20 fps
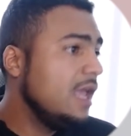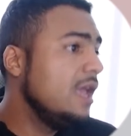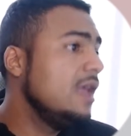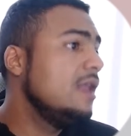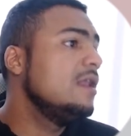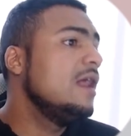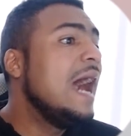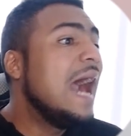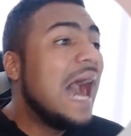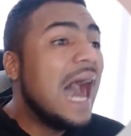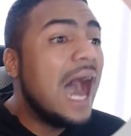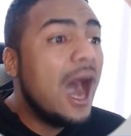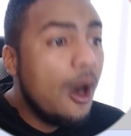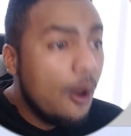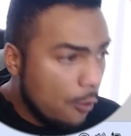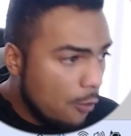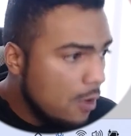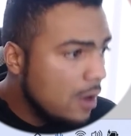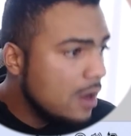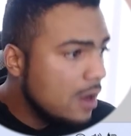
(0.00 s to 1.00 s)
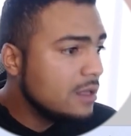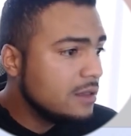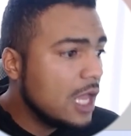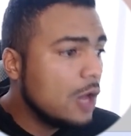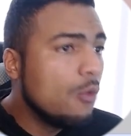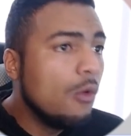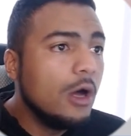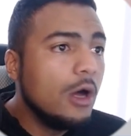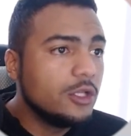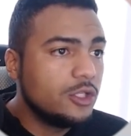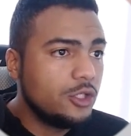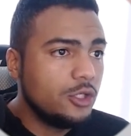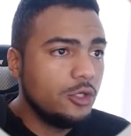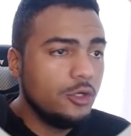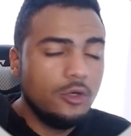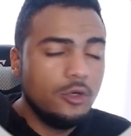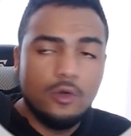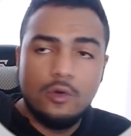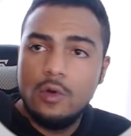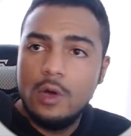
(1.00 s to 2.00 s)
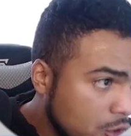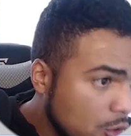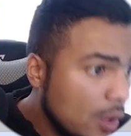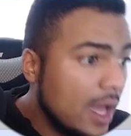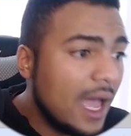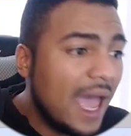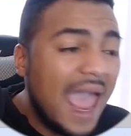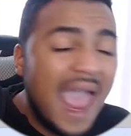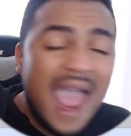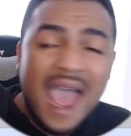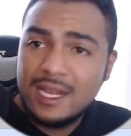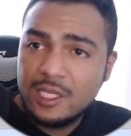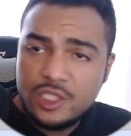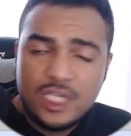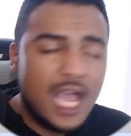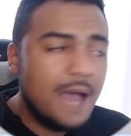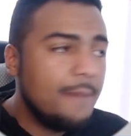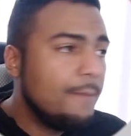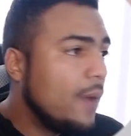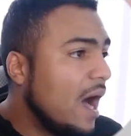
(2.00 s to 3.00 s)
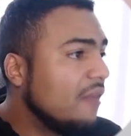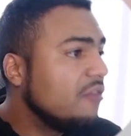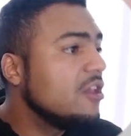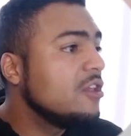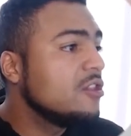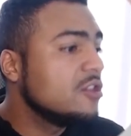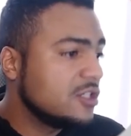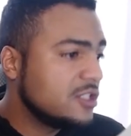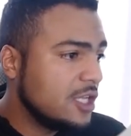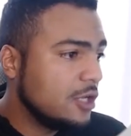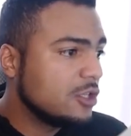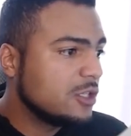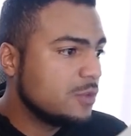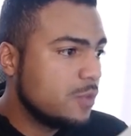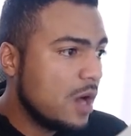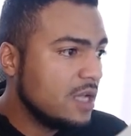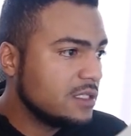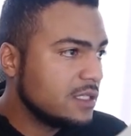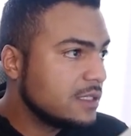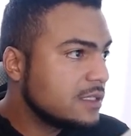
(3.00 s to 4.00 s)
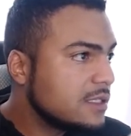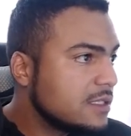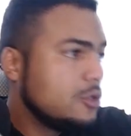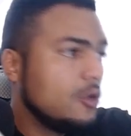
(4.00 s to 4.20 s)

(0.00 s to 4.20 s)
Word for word: and how they want to, to add a chatbot in their sales process.